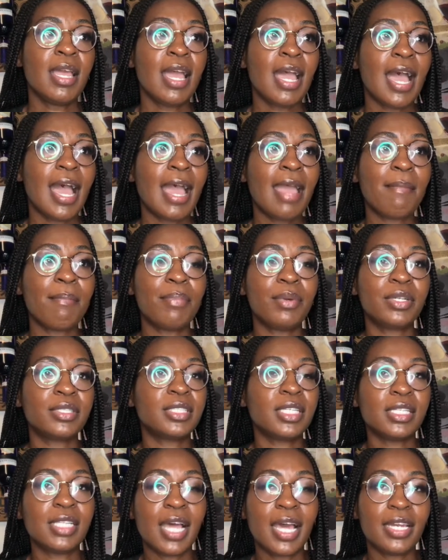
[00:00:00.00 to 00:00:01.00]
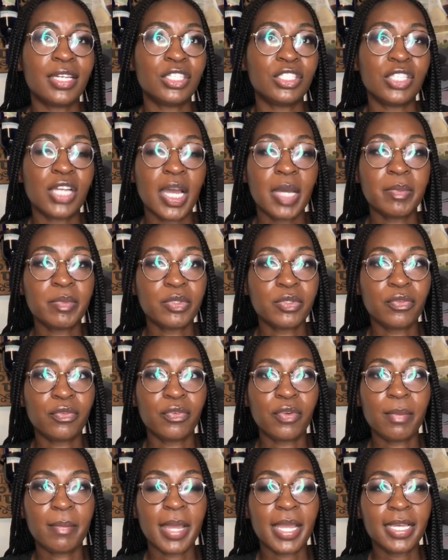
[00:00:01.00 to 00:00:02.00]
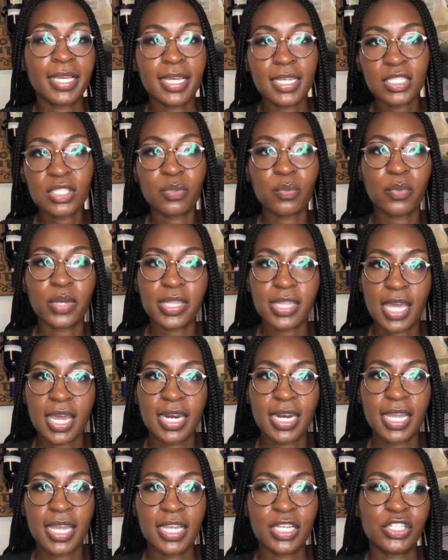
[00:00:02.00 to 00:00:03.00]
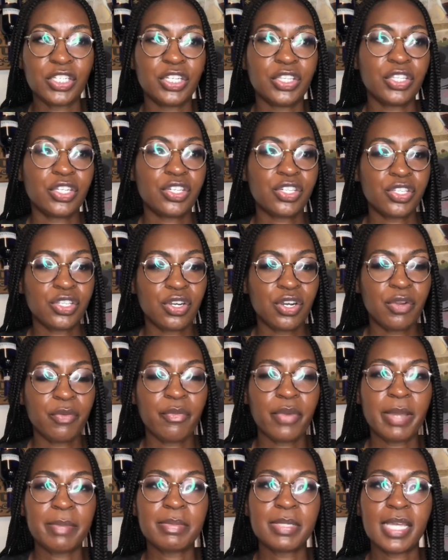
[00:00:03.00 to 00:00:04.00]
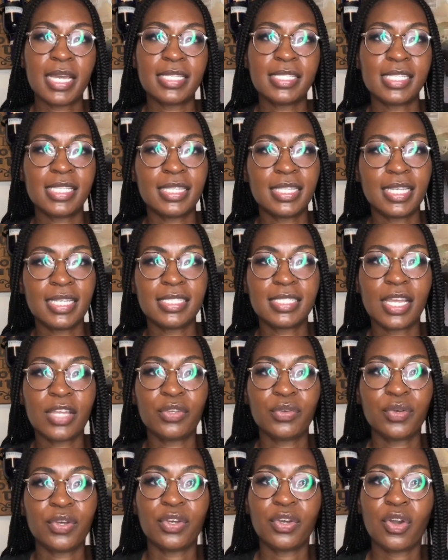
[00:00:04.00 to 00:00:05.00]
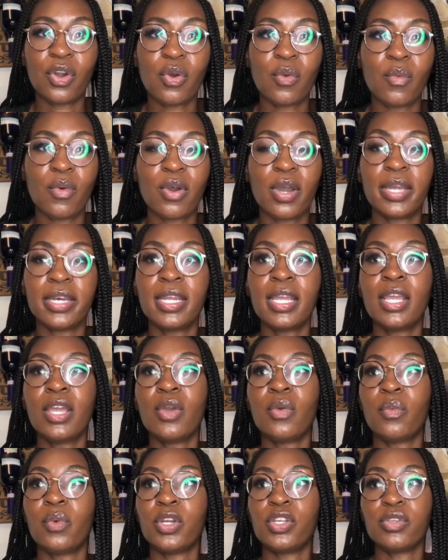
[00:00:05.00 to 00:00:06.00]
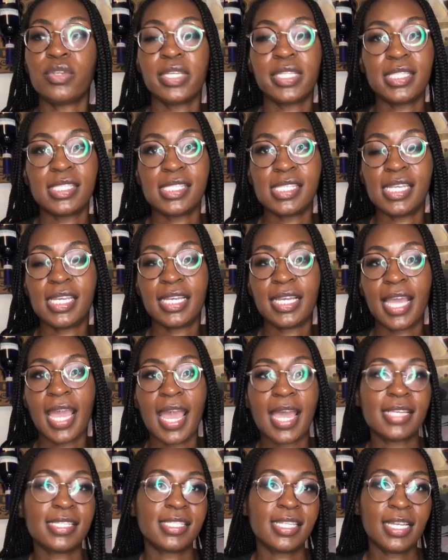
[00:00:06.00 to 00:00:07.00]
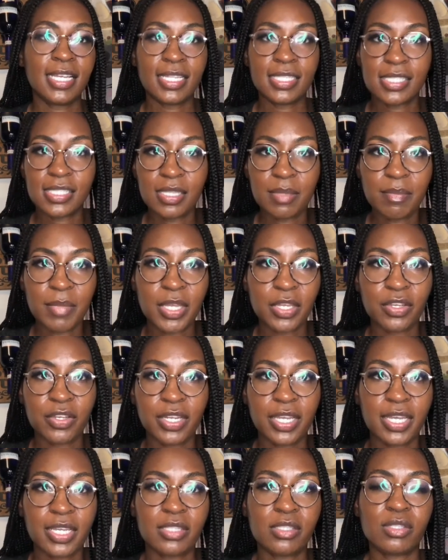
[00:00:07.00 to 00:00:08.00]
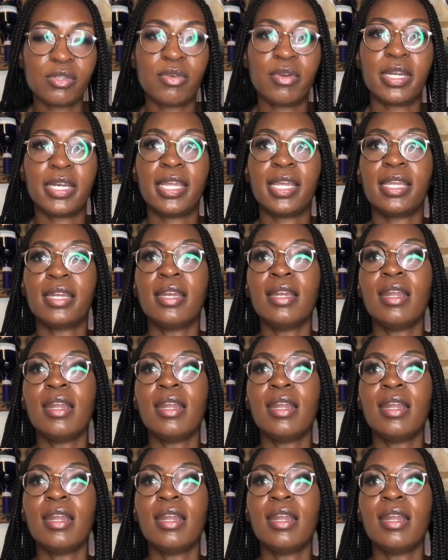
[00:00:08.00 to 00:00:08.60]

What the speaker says: I booked a lot of jobs for my kids without an agent. There's certain websites and things that you can go on where you can see a casting and submit your kids on it.